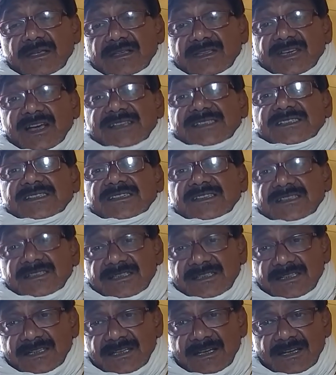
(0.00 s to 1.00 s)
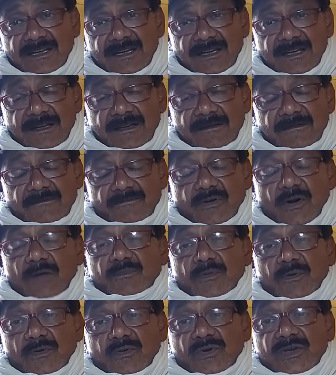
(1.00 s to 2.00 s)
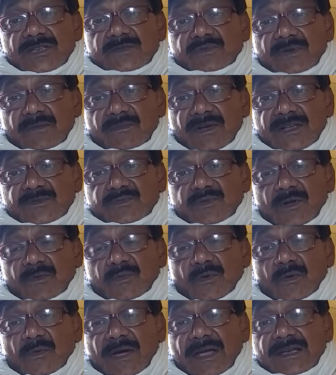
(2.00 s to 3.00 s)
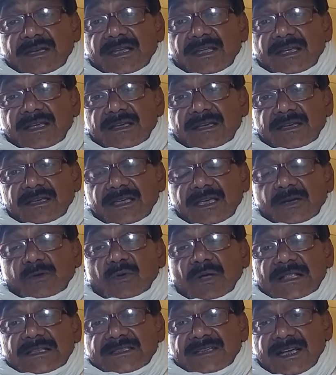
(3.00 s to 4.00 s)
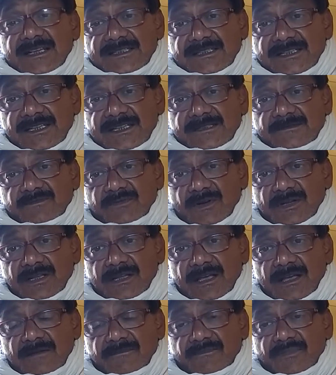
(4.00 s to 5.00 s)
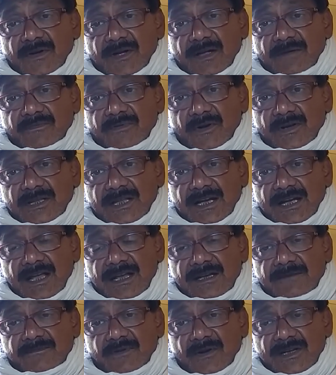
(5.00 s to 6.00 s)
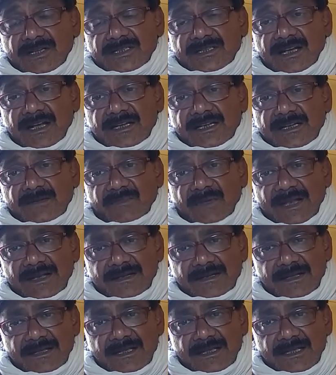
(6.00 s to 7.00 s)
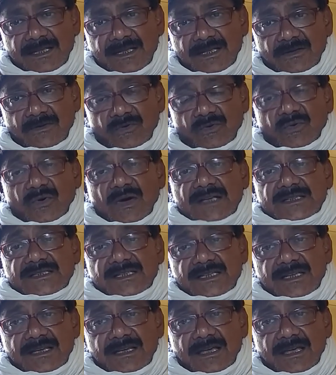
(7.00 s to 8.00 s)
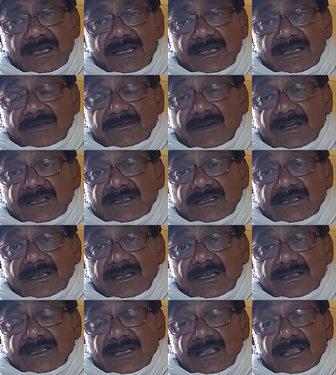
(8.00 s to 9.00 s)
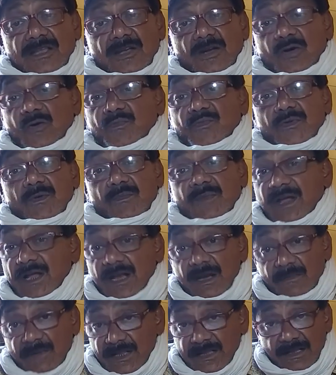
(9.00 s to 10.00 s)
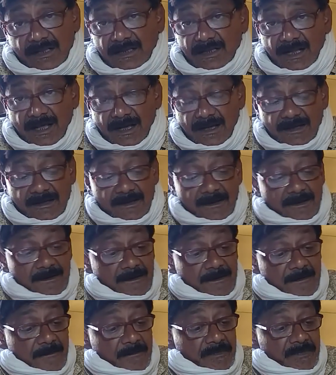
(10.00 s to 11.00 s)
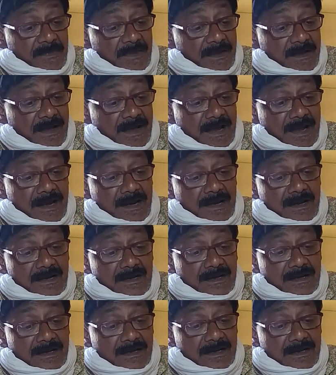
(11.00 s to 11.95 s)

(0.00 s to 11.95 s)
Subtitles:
justice, who is famous for providing equal justice for his countrymen? Who was he? He was Chandragupta Vikramaditya. And